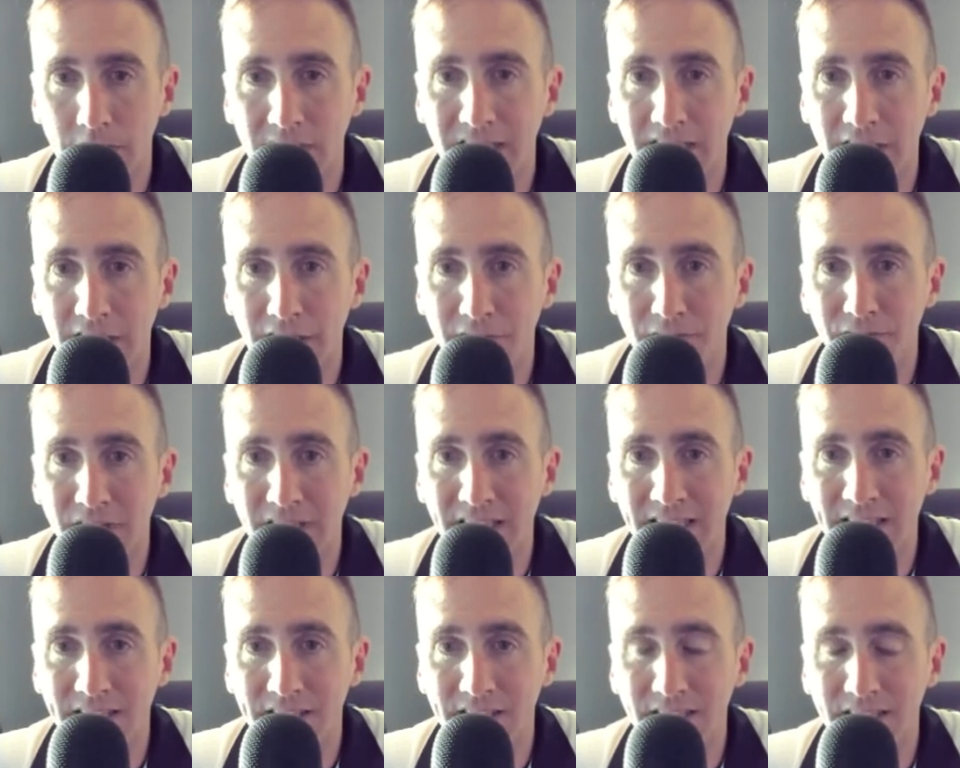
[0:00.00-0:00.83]
If
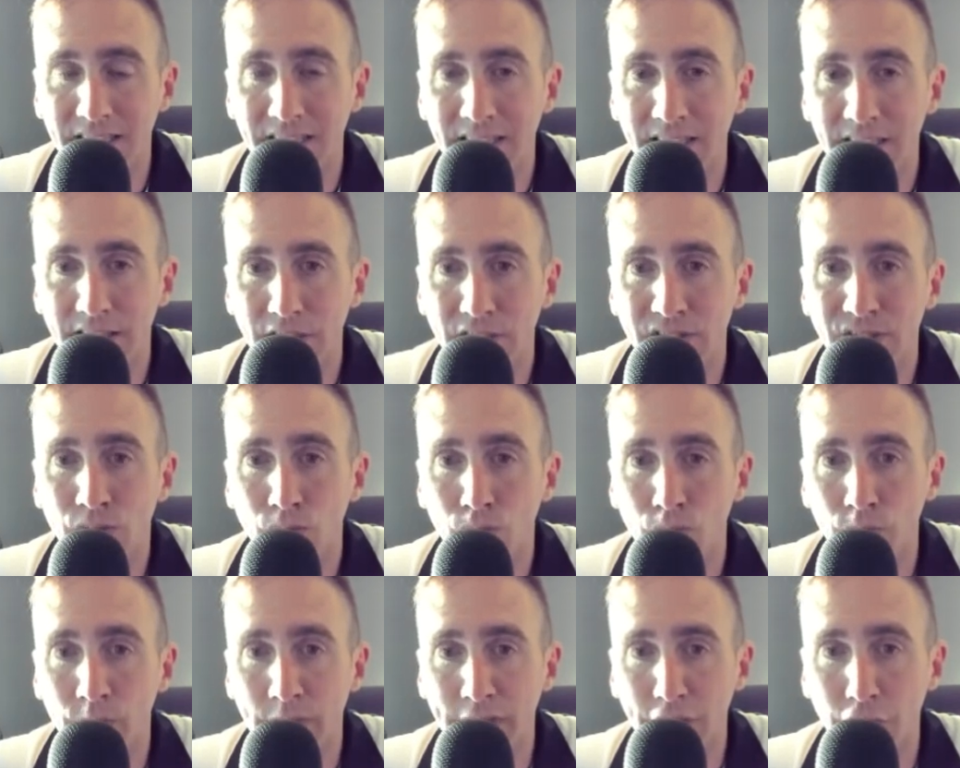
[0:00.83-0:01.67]
it is
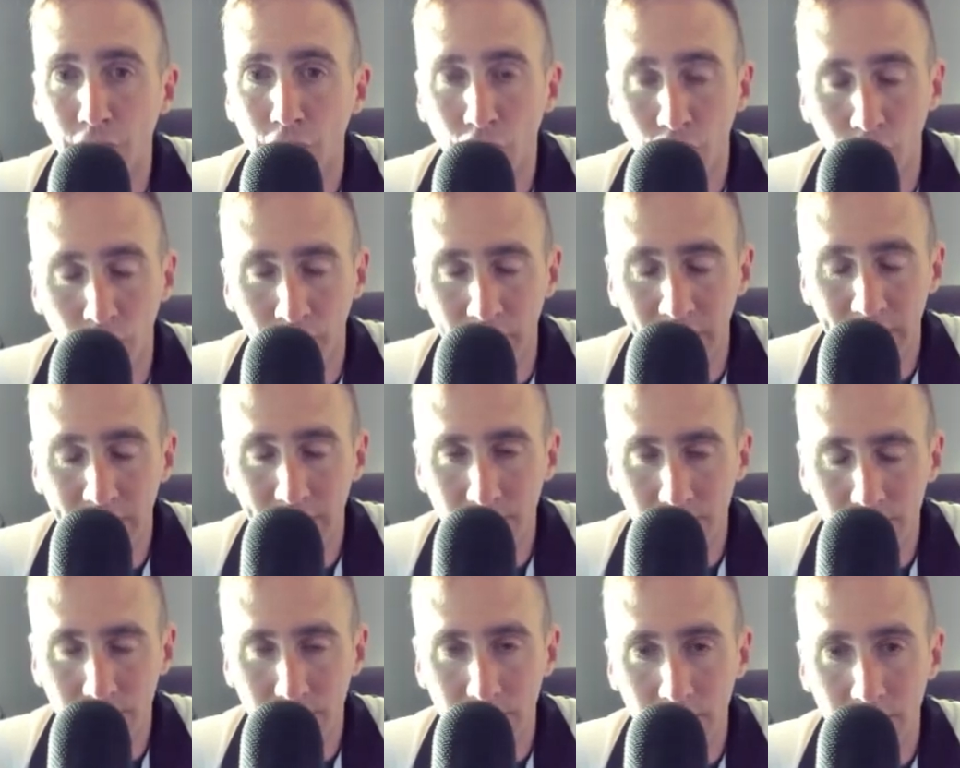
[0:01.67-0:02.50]

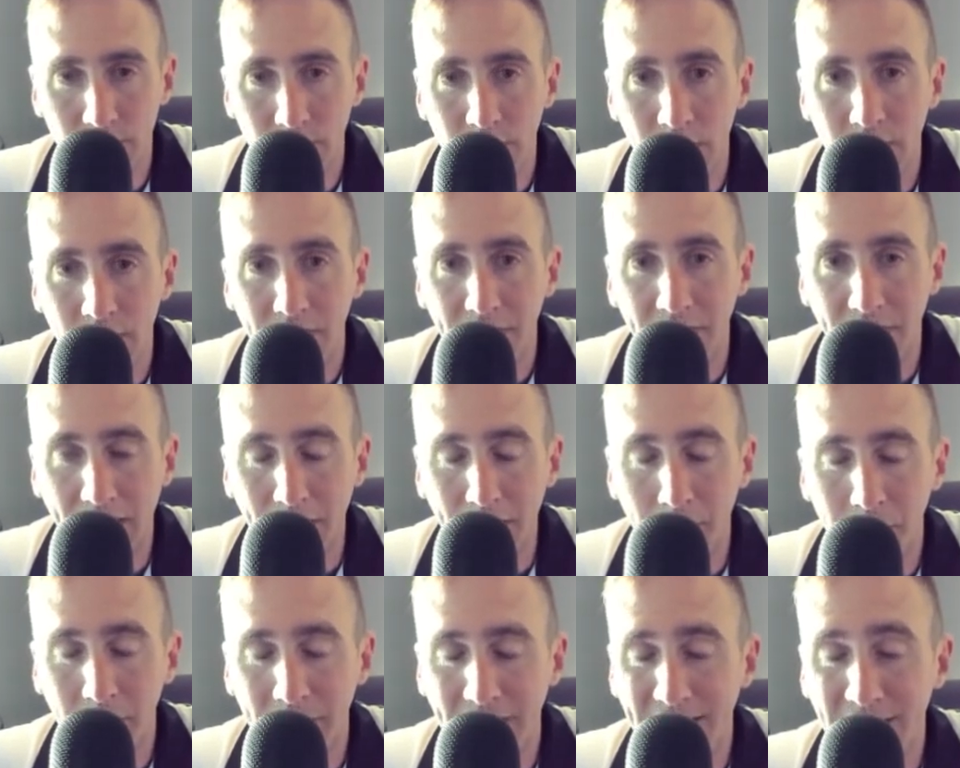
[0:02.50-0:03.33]
recurrent,
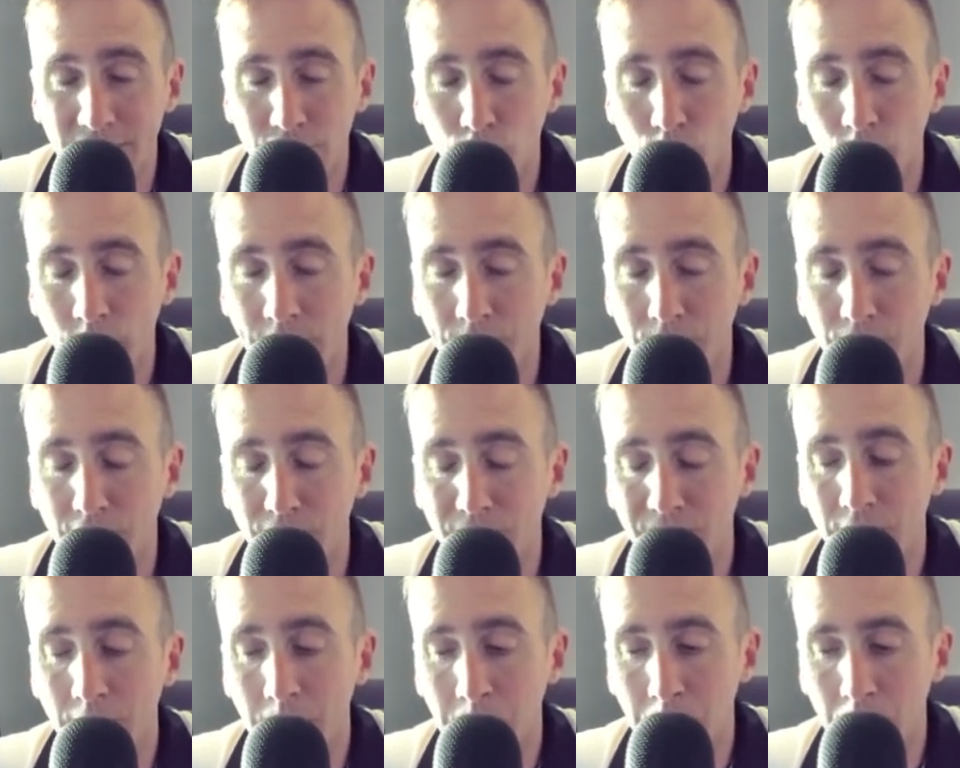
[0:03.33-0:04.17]
that means we've
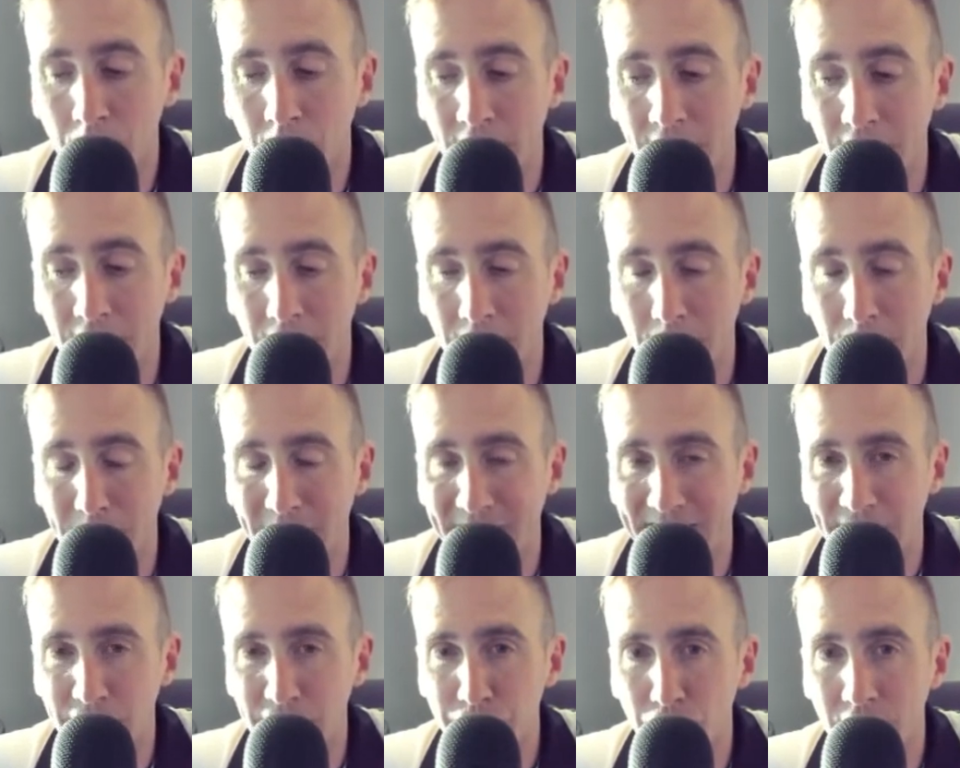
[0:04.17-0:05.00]
defibrillated the
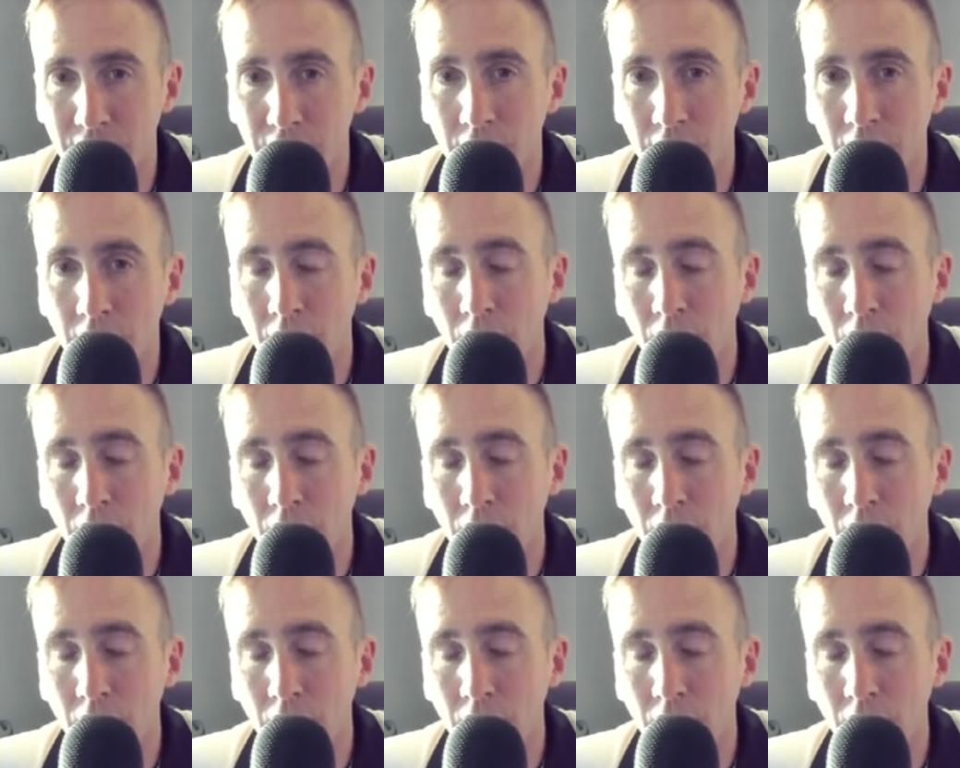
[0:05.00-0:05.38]
patient,